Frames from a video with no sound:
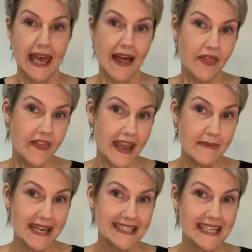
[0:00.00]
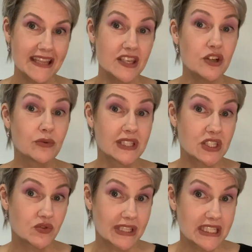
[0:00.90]
They may say that you're
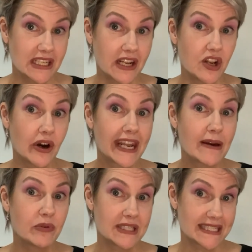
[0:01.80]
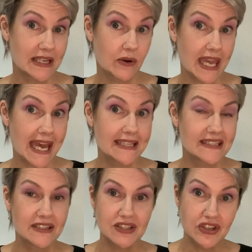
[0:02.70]
restricted and not able to sell cats in
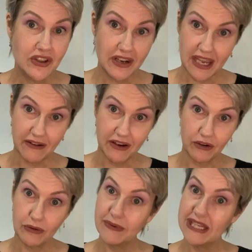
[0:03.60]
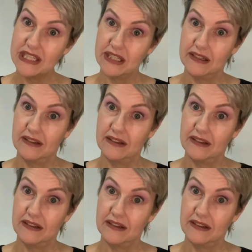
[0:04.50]
a certain area or region.